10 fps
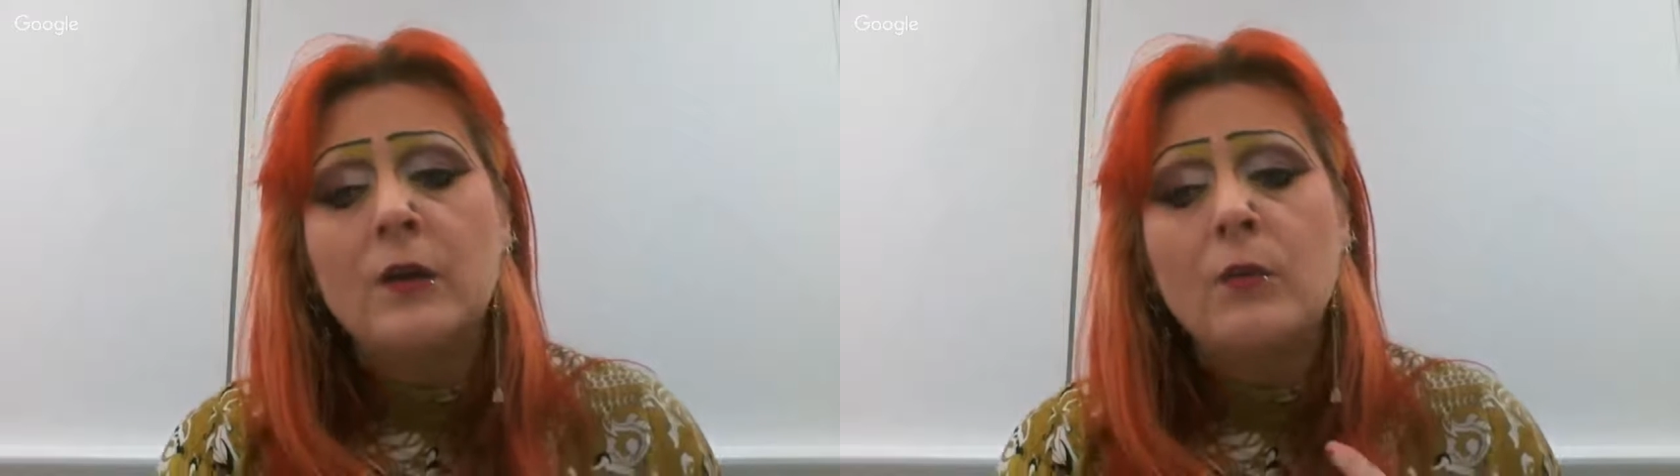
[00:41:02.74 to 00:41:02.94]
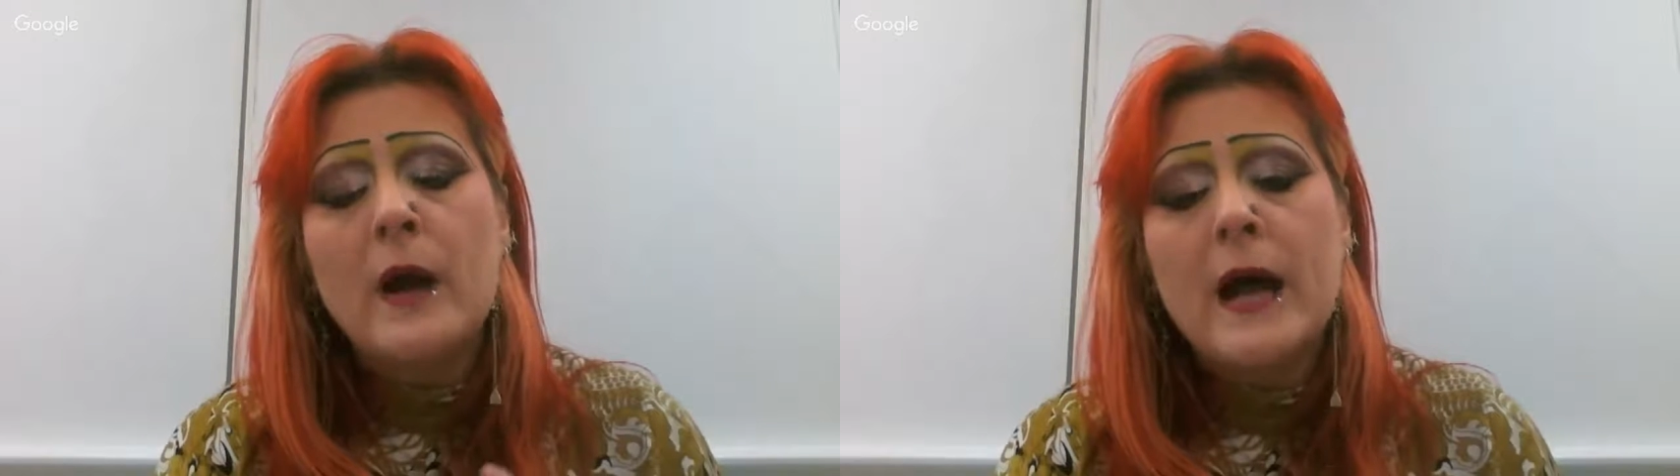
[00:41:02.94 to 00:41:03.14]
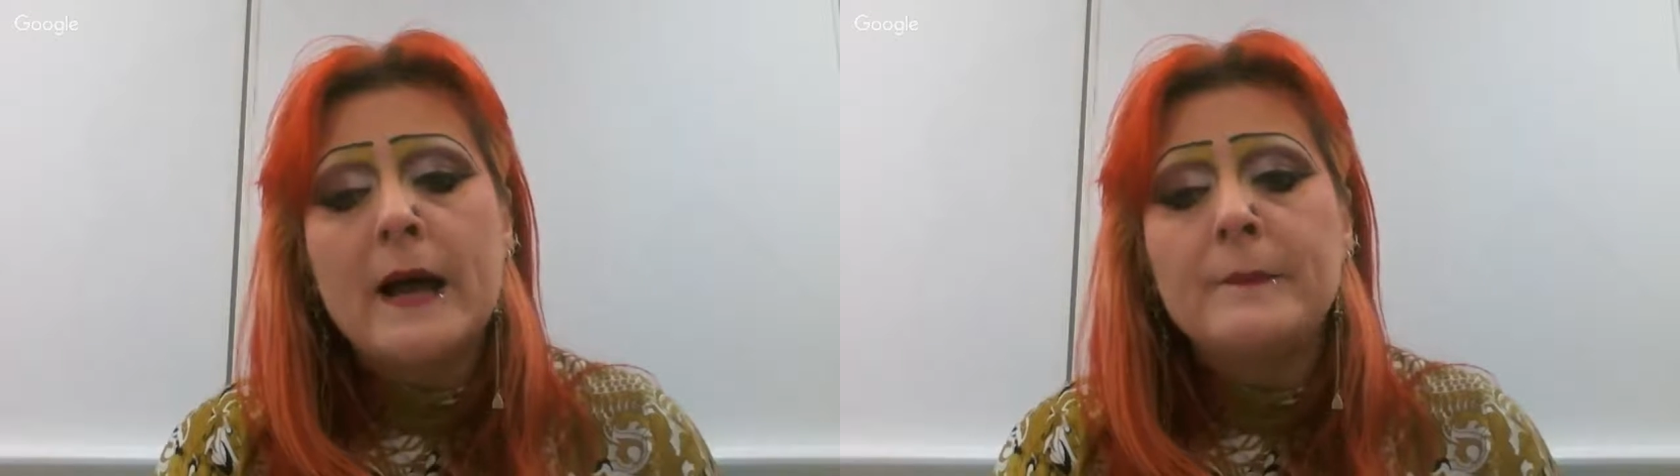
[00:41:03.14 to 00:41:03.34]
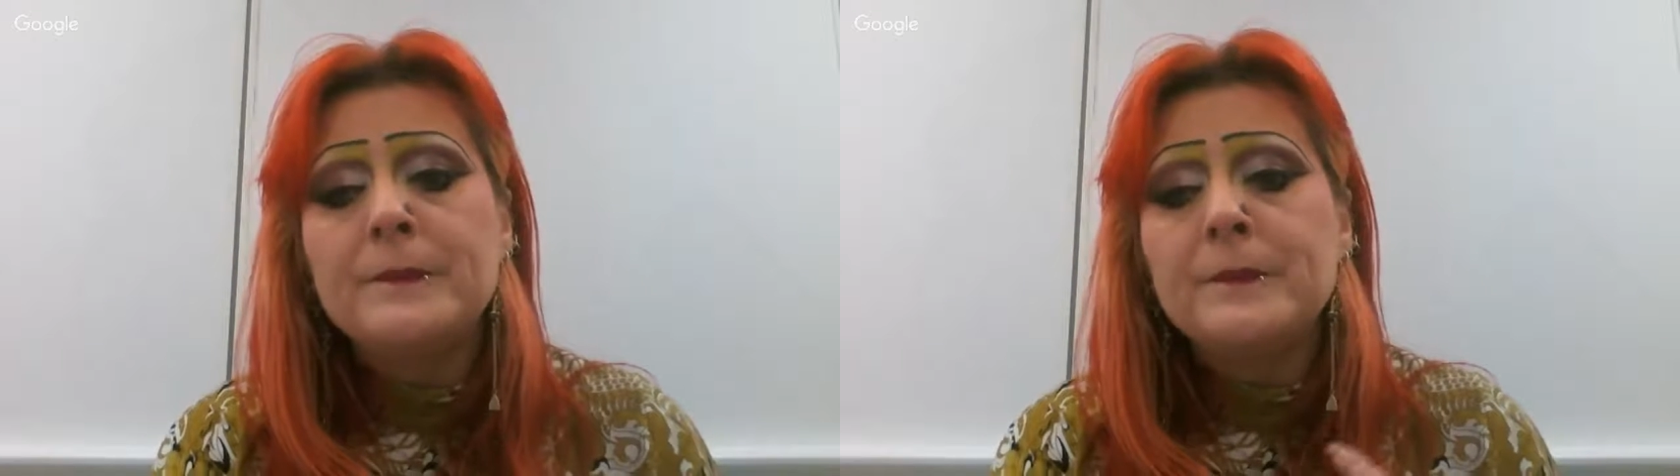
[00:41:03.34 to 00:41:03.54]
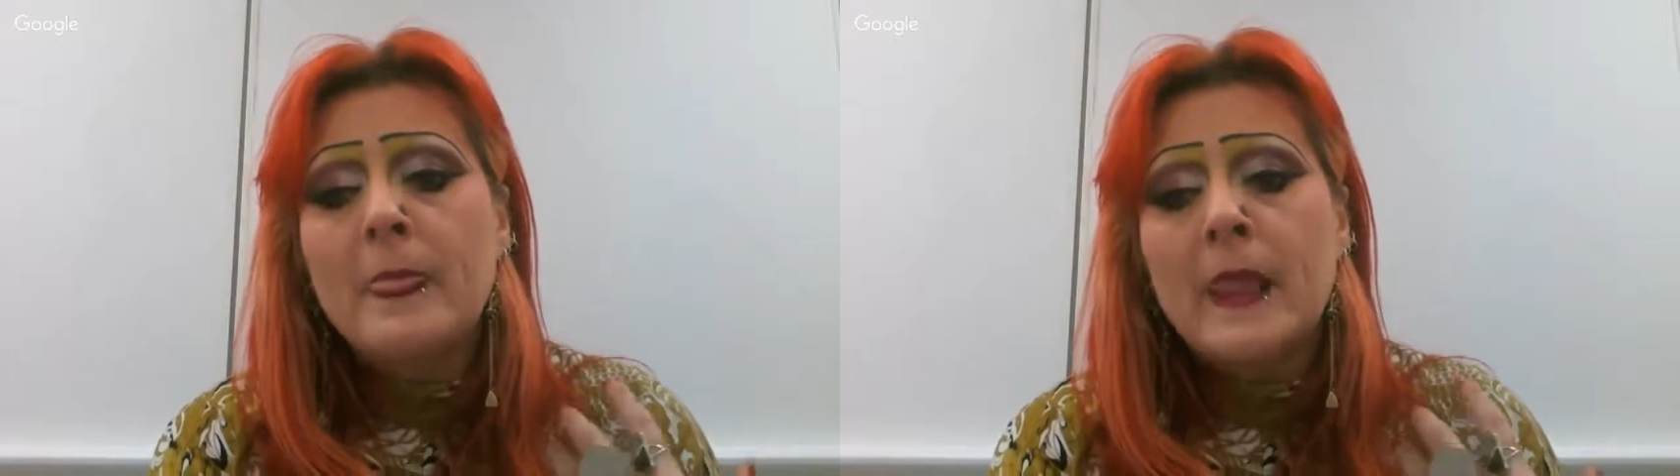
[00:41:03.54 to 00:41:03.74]
where
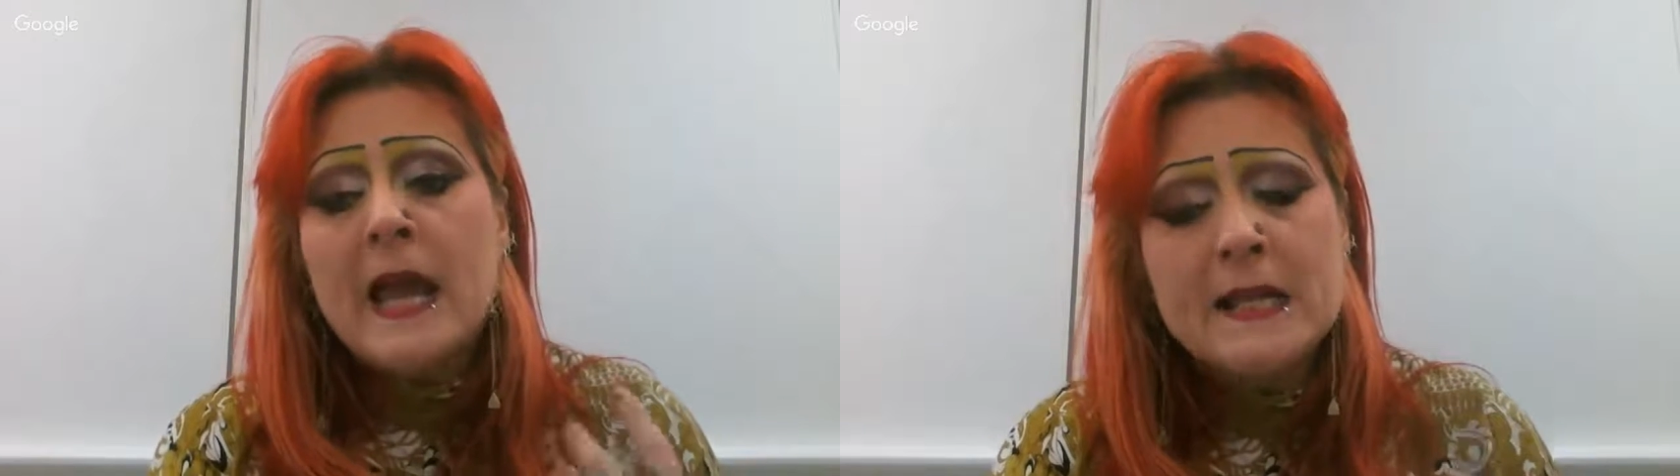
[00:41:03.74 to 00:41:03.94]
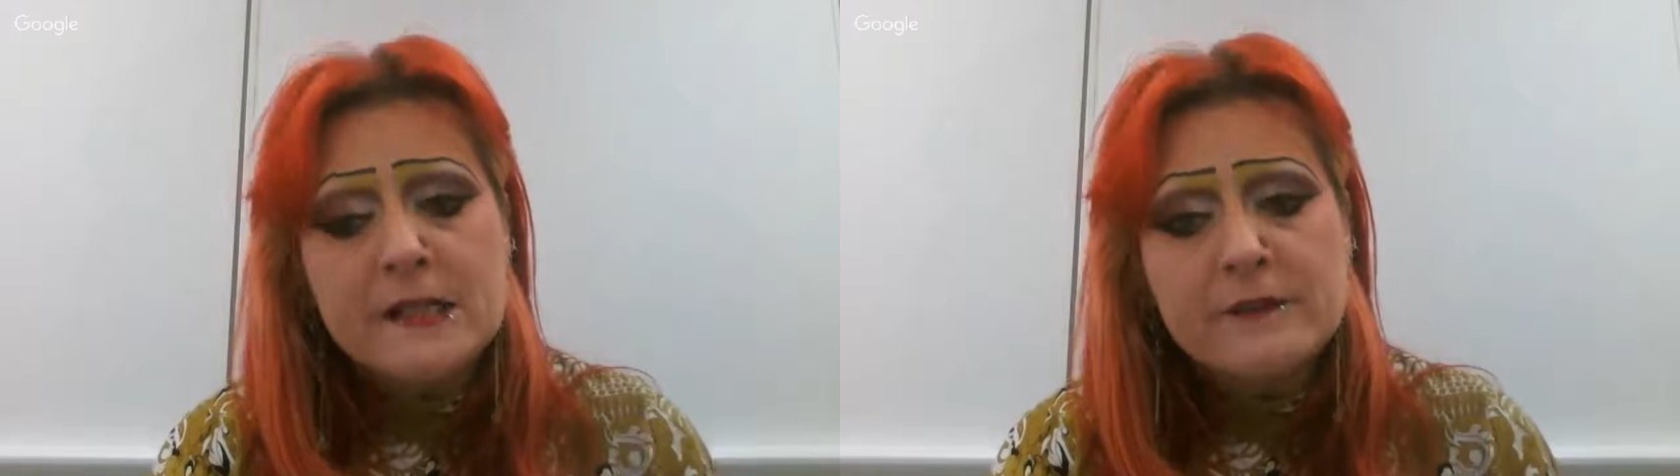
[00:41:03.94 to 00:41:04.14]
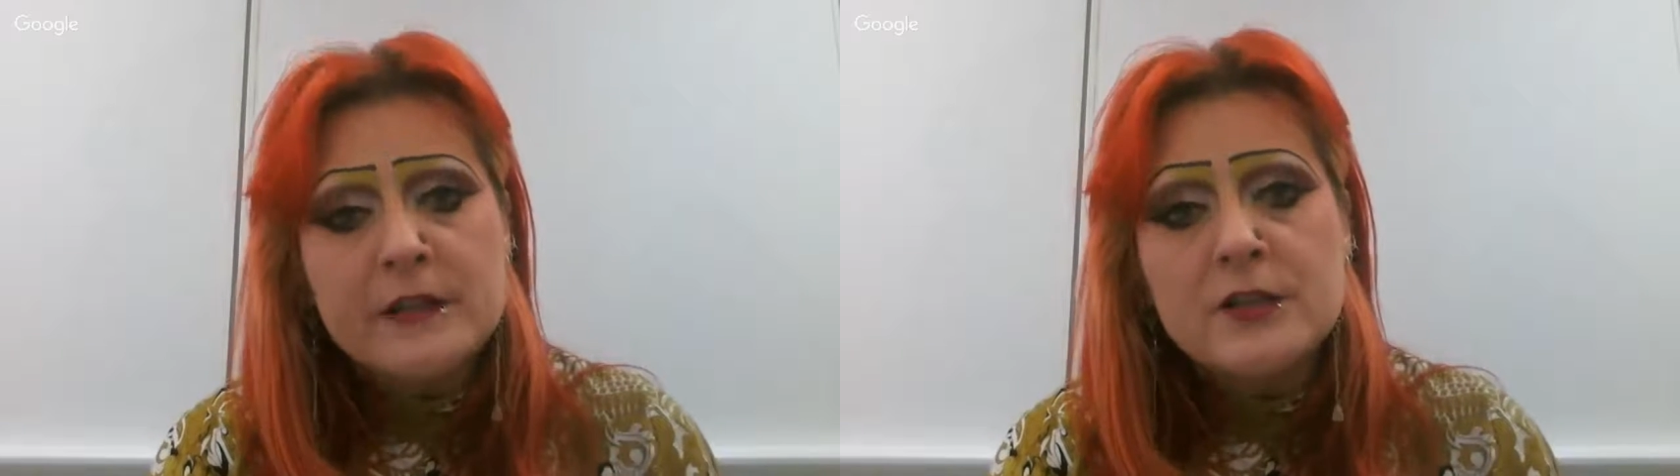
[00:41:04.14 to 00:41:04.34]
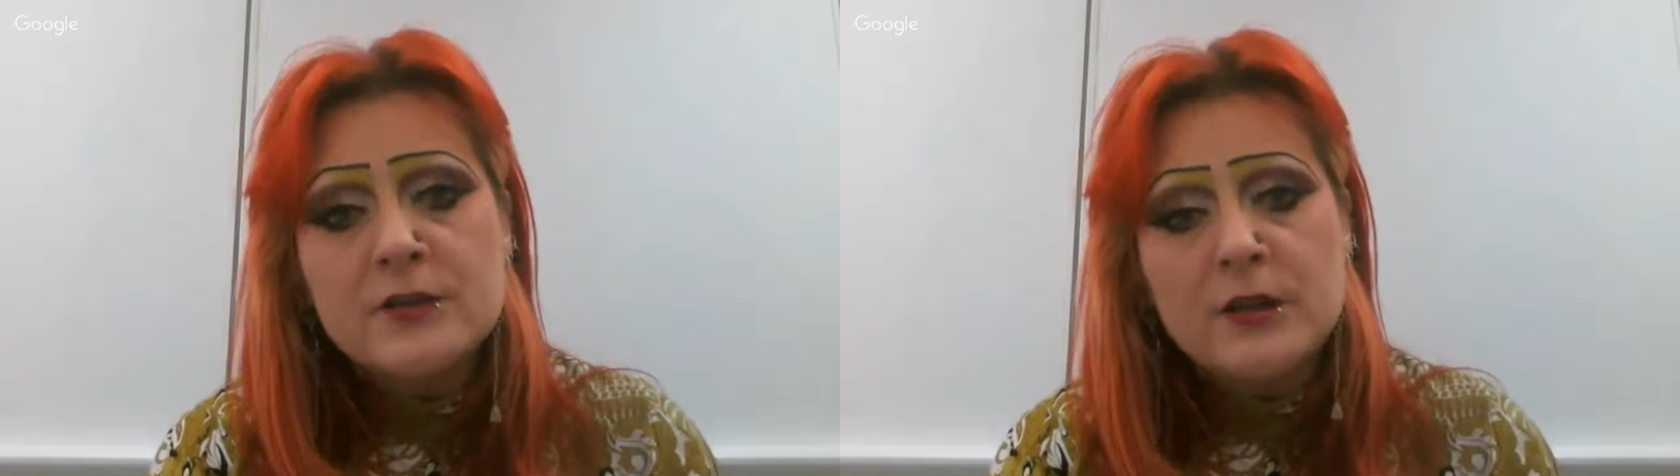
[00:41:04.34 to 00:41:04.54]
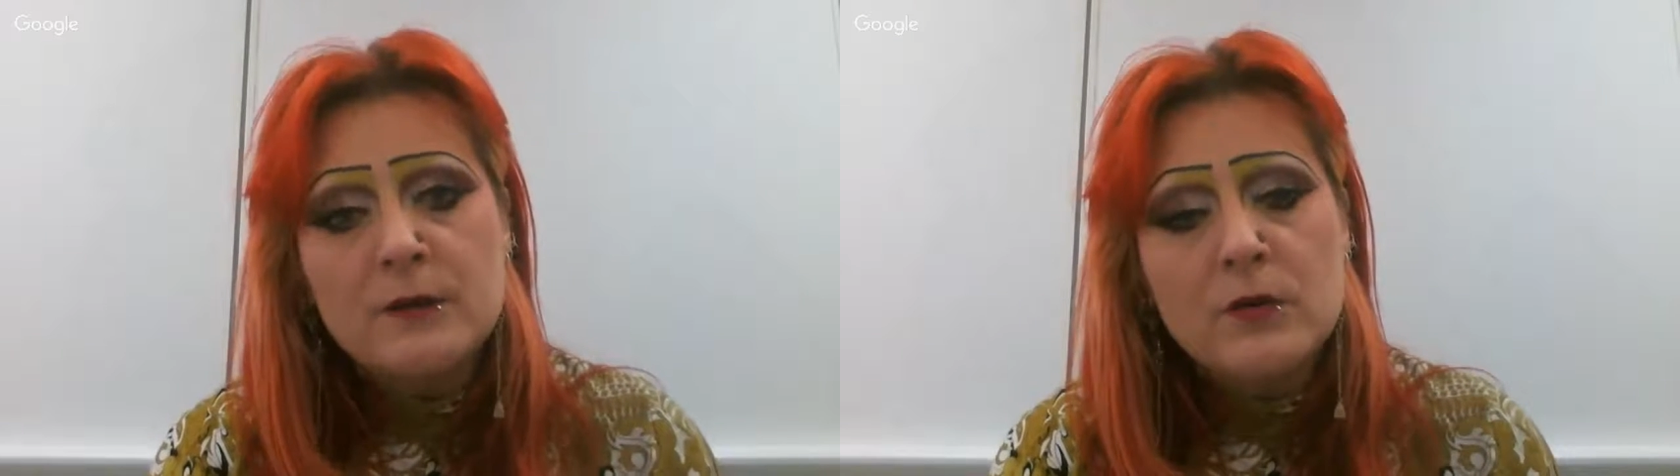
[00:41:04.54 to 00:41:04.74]
heads of
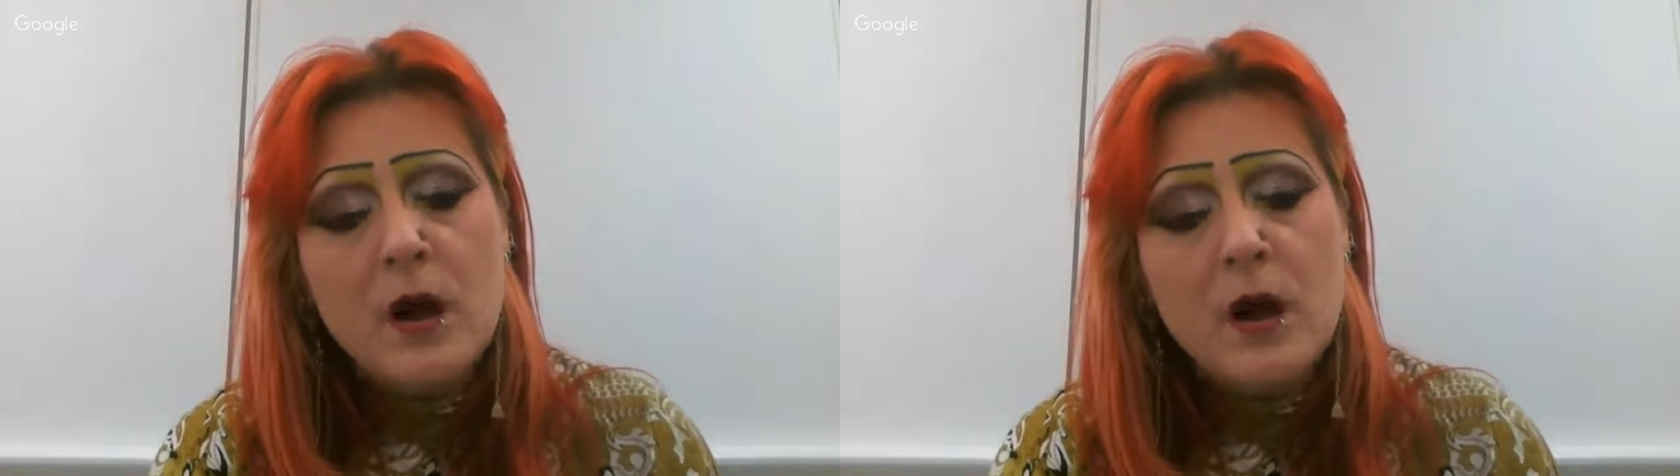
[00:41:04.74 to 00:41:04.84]
industry will